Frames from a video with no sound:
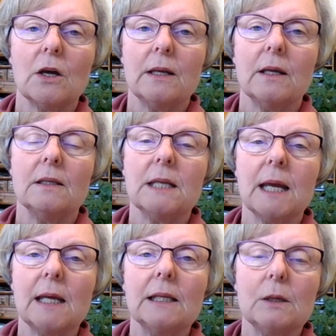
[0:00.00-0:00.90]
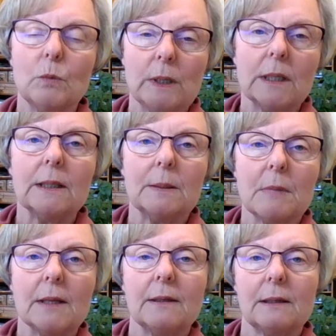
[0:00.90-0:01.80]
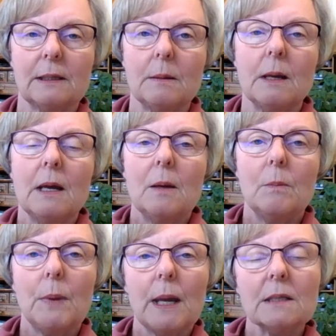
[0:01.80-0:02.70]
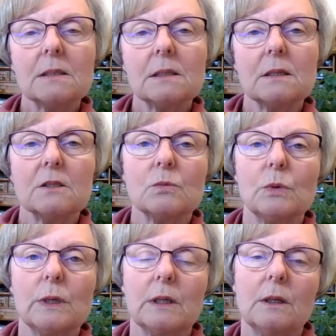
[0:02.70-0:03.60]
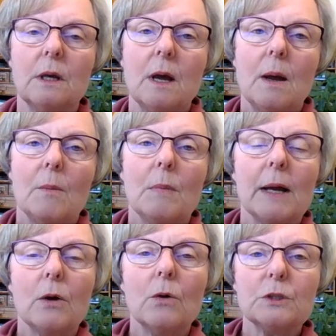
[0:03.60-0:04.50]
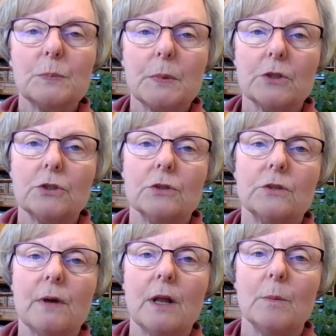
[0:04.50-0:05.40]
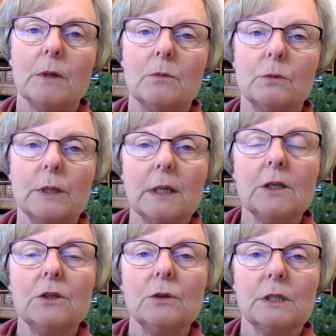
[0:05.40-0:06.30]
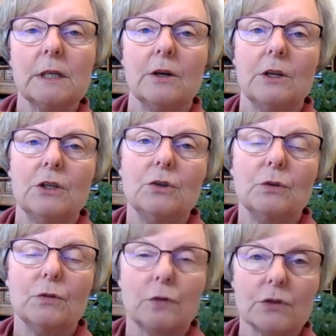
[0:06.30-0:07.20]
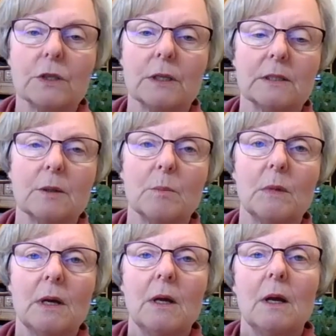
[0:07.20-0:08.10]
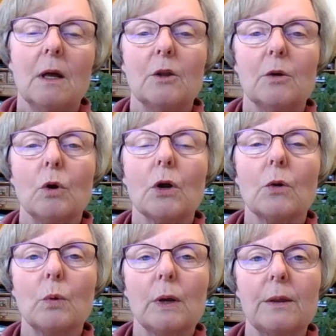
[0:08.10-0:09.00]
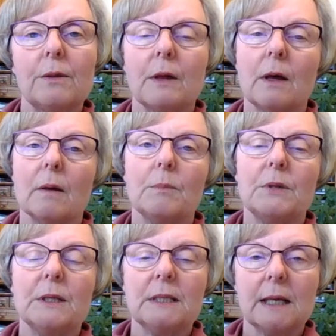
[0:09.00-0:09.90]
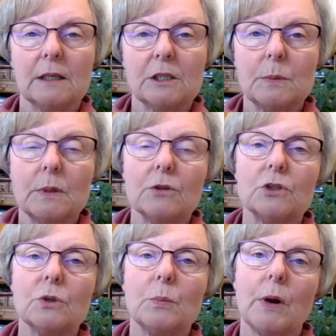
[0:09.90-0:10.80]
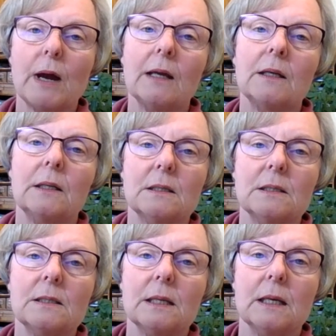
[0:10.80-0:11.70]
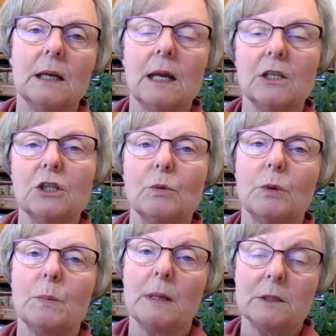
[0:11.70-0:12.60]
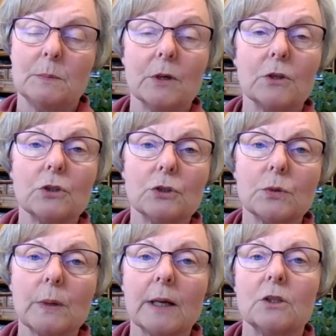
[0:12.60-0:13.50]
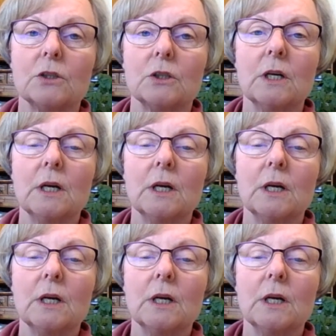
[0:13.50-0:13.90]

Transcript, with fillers: a daily, weekly, monthly basis with my own spiritual development within Unitarian Universalism, the work with uh, the daily spiritual practice, engaging with my spiritual director,